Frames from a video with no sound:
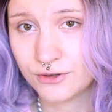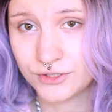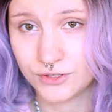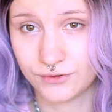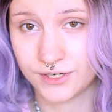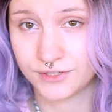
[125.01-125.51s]

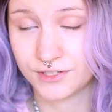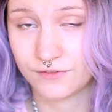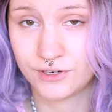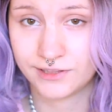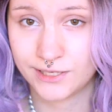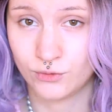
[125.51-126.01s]
so they're
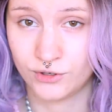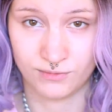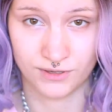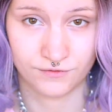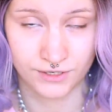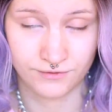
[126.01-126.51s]
definitely one of
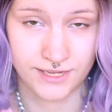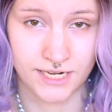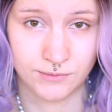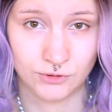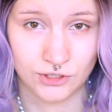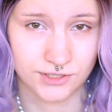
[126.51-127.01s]
my favorite
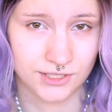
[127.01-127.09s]
animals.